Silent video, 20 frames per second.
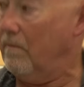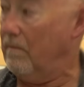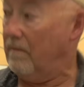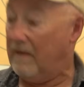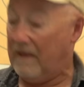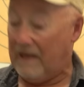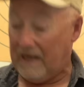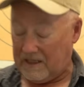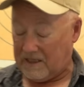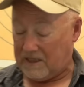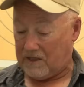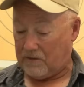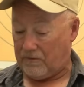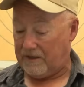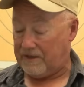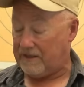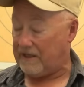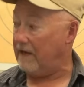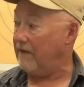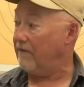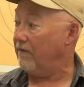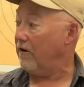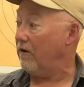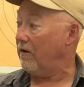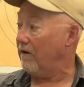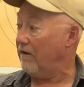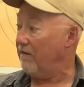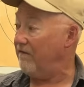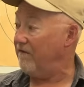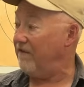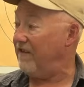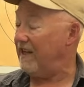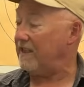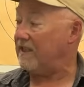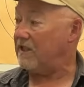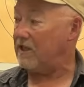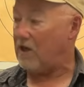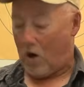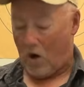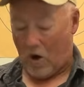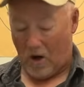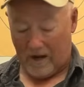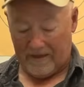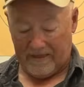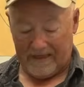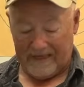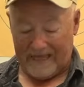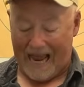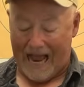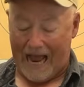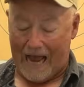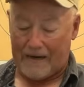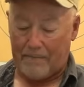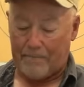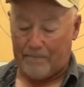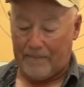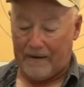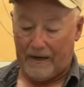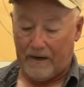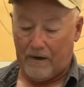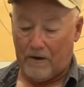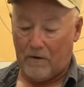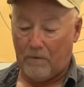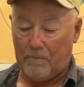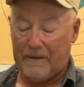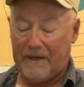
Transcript: this receiver fits on that barrel.